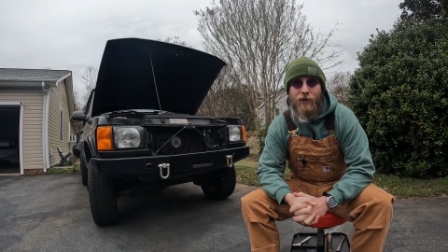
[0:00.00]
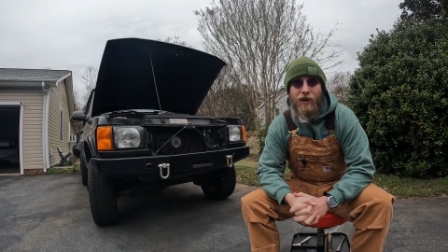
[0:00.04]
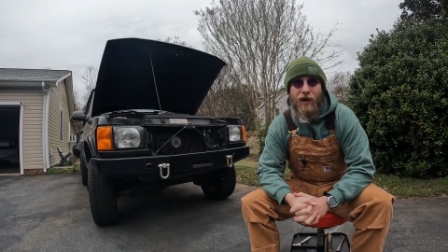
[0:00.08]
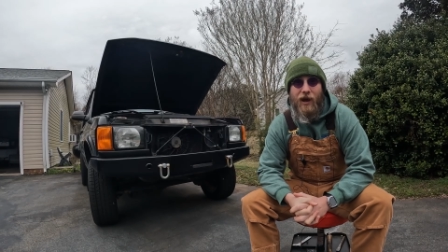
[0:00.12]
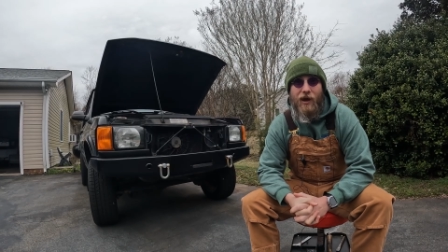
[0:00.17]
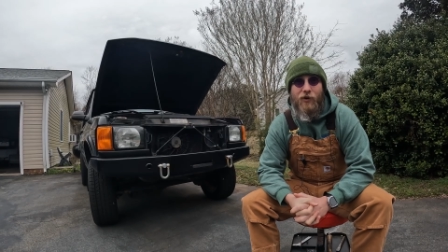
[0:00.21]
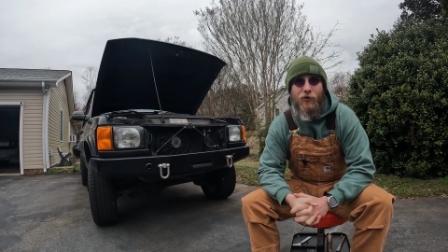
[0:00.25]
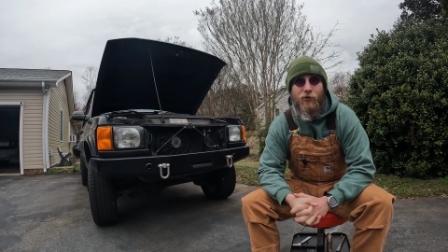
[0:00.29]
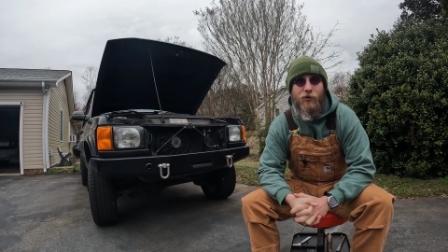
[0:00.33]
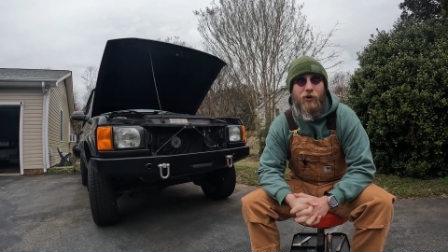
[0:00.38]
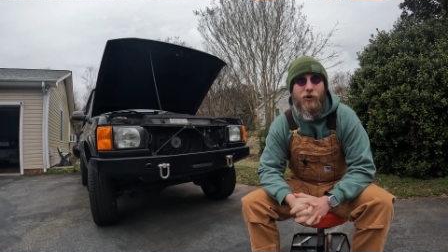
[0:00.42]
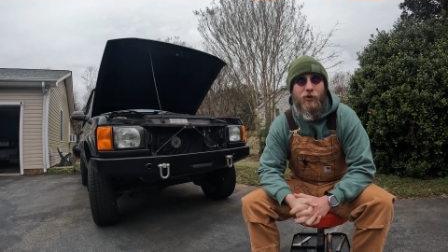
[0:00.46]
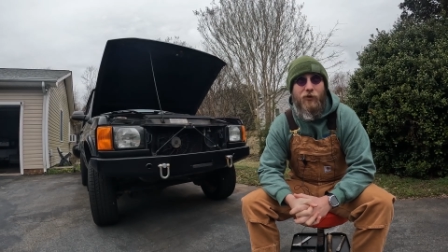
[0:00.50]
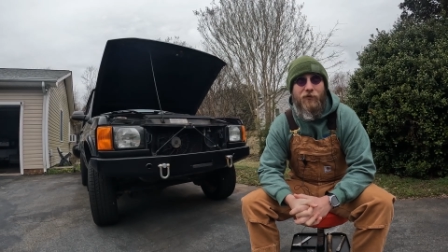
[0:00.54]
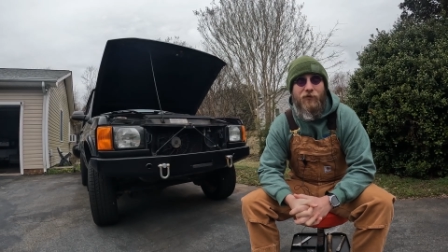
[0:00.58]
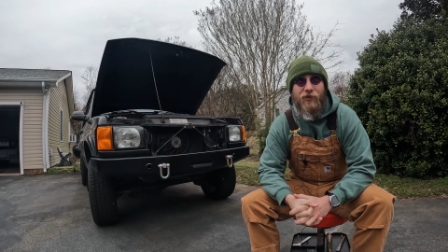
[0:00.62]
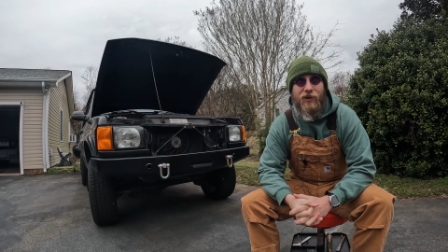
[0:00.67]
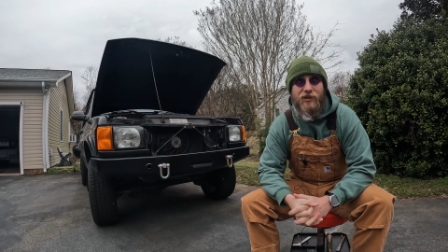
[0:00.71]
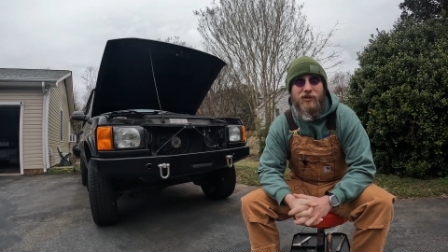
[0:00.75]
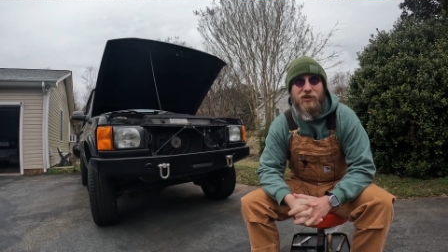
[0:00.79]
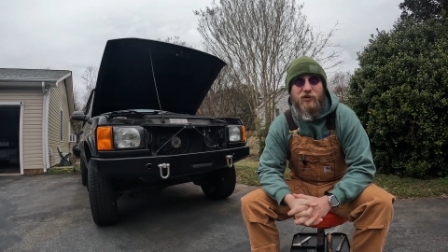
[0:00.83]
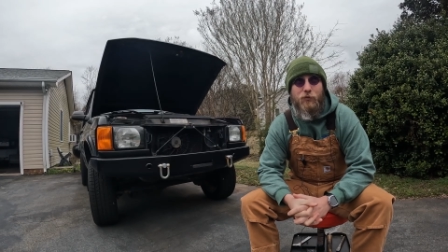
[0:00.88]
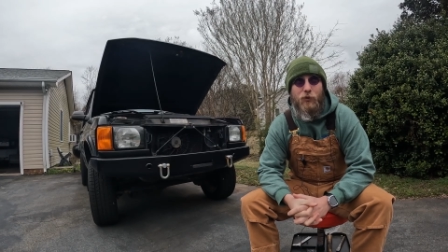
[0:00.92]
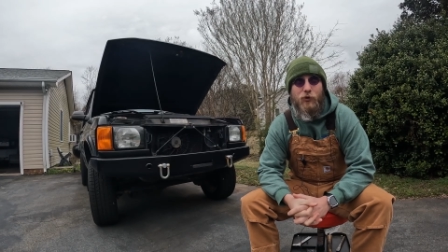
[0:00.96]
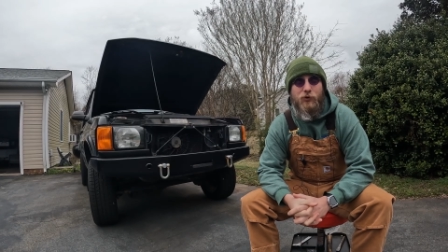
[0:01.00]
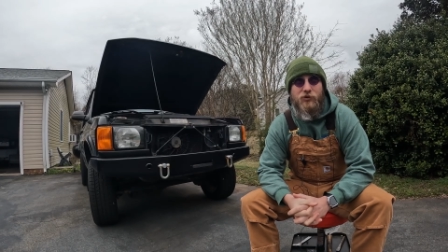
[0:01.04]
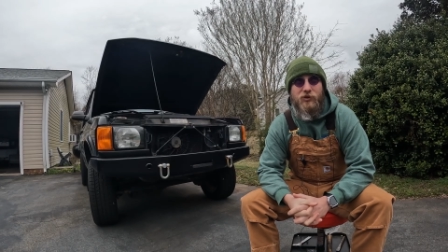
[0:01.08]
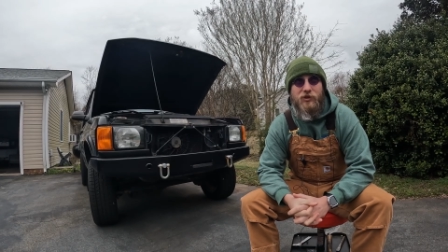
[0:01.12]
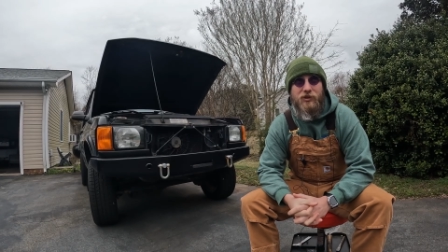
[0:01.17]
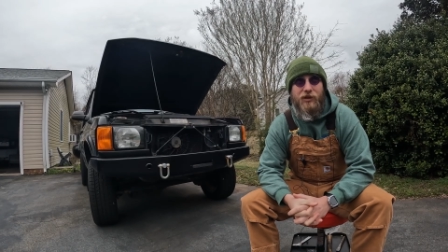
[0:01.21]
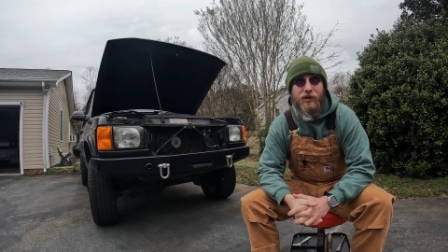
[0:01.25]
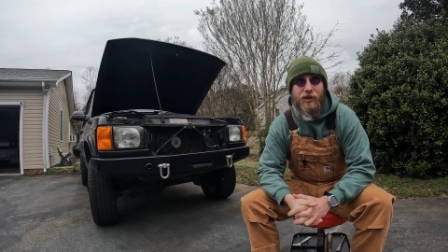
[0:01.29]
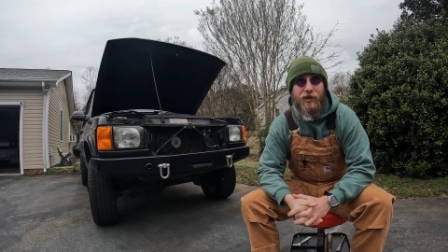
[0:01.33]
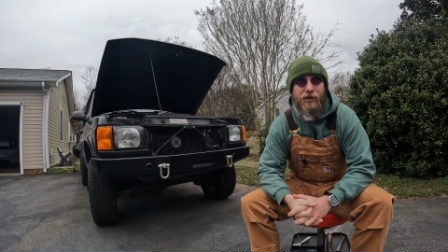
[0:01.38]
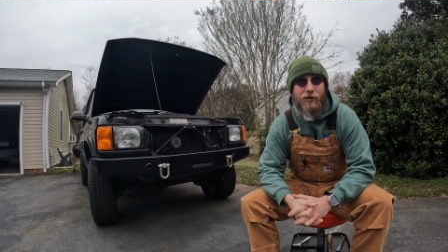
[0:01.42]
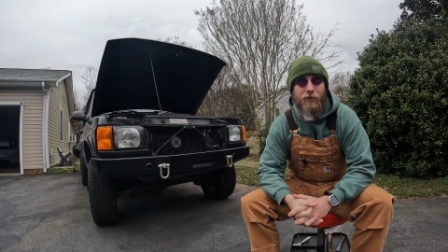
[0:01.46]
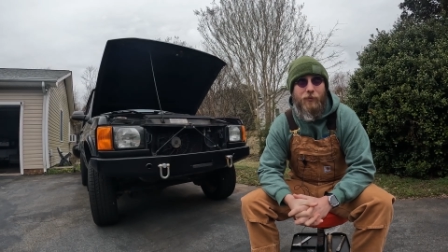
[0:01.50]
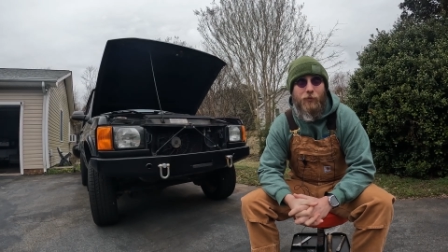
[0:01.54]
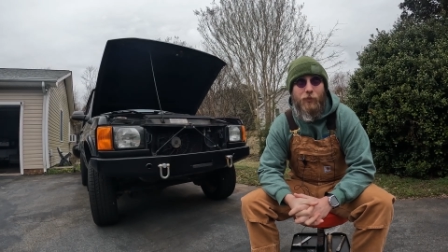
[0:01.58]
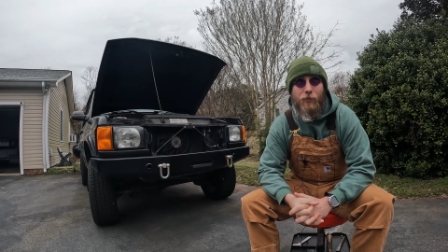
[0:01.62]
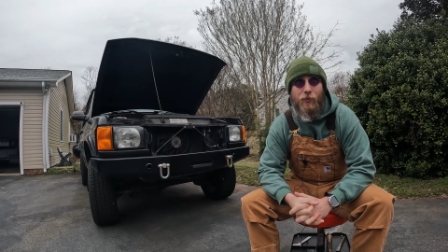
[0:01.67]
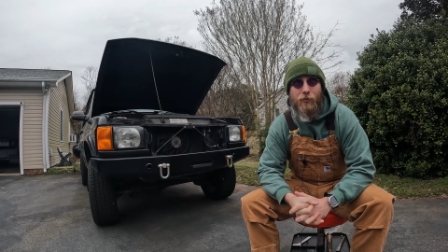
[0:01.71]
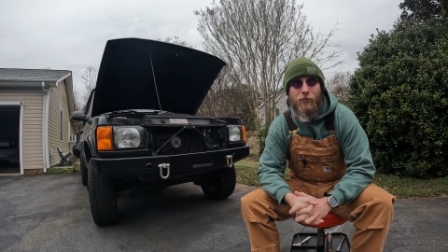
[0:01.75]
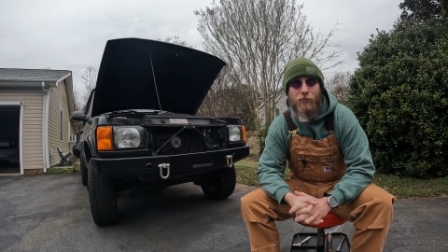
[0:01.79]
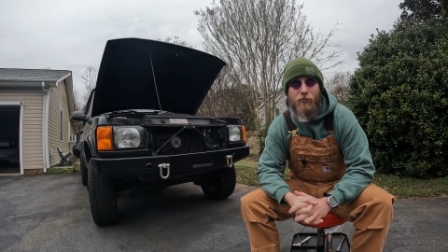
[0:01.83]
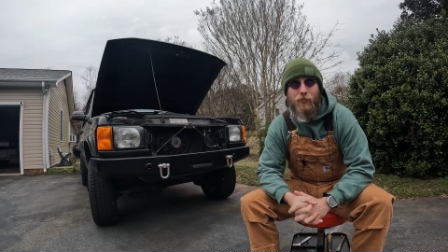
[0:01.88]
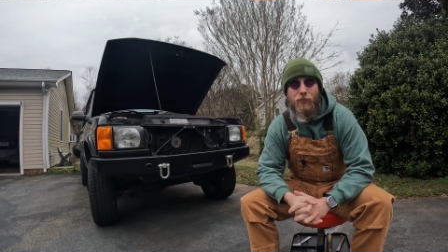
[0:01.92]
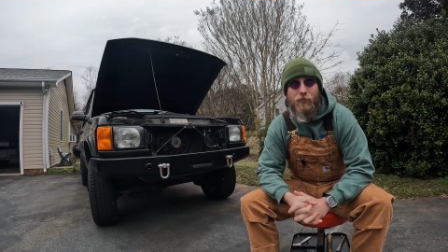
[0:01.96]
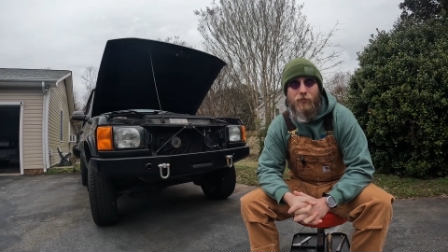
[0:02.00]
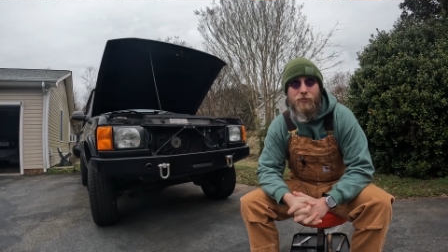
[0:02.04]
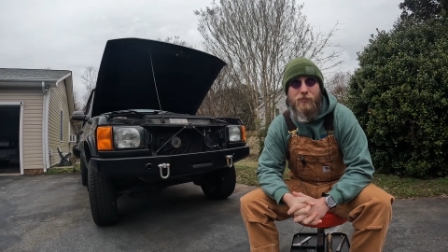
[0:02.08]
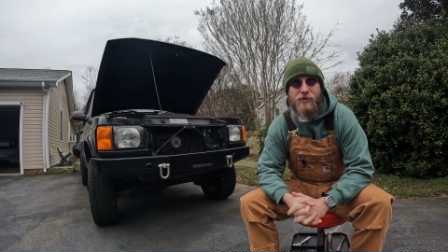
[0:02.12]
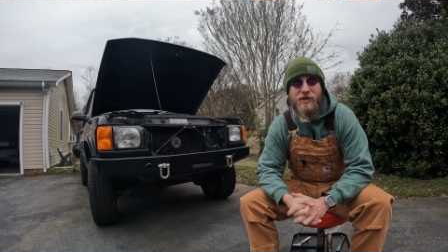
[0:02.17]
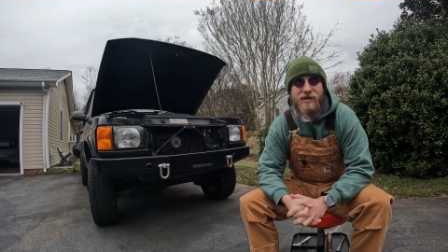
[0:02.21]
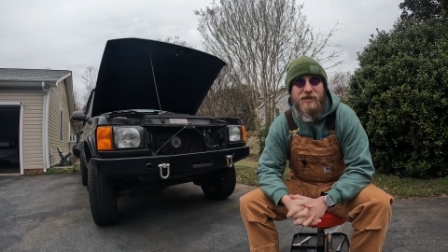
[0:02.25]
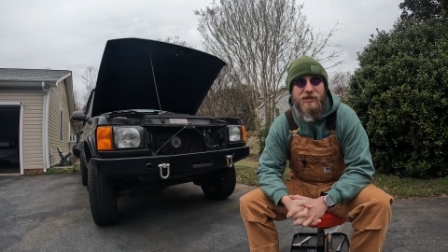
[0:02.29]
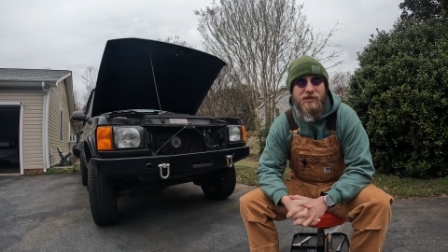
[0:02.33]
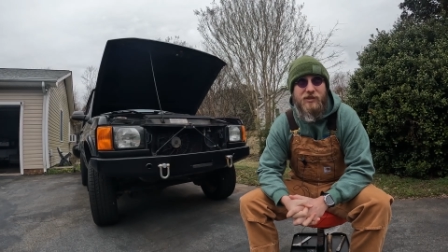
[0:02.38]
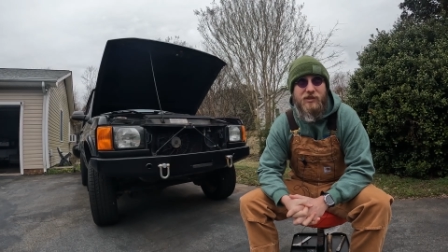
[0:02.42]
I don't know if that's supposed to mean